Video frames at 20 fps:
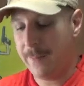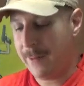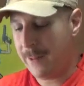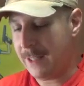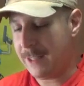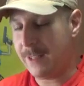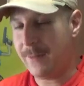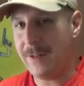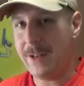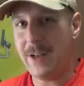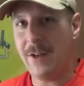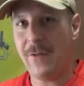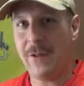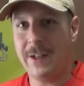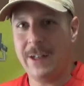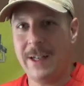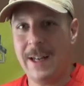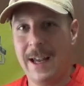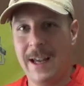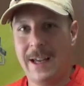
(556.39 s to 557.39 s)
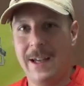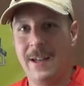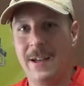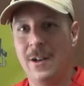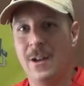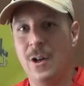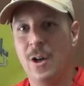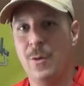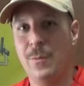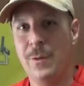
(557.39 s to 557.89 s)
But that's the video for today.
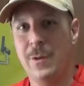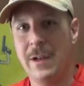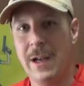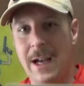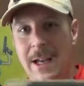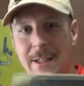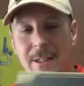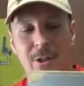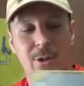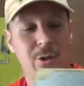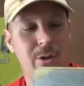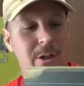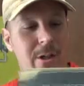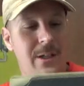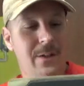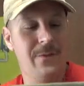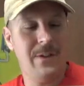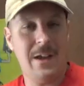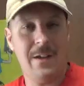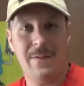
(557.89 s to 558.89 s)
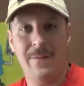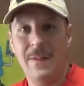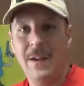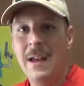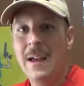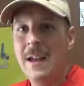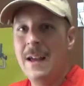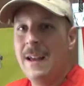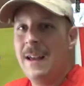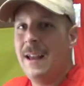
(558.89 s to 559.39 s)
Hope you guys enjoyed. If you
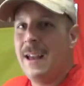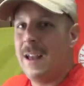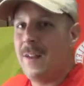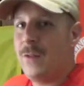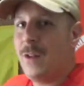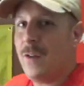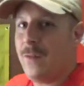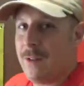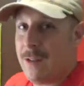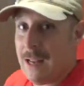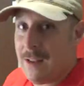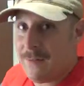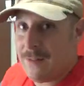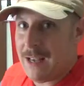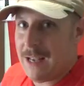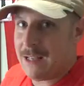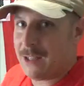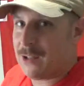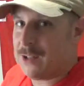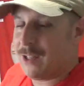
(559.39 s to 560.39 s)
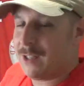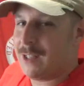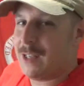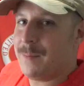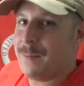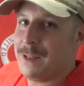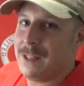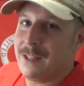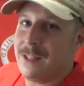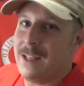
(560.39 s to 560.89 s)
have an AVS or a
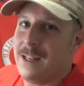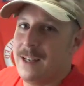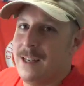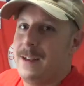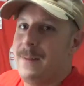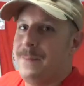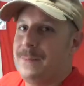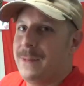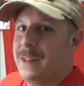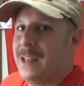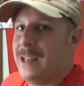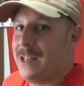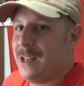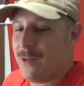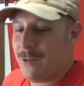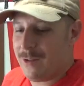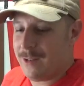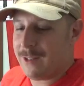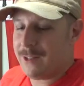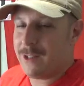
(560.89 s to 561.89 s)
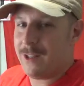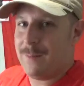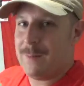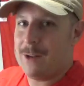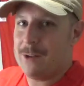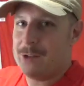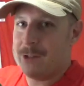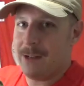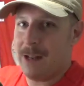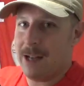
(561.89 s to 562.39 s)
CPC and you want to still
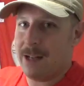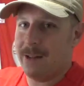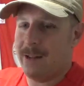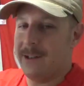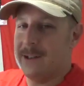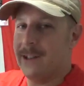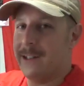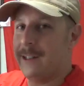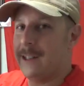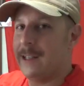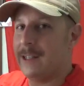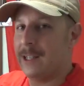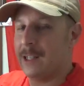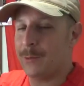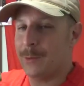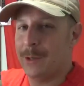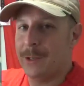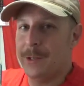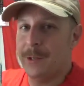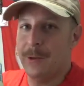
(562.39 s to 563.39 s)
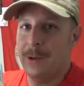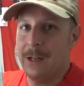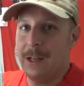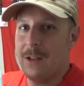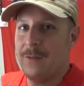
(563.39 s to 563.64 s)
mount your dangler, this is the easiest way to do it.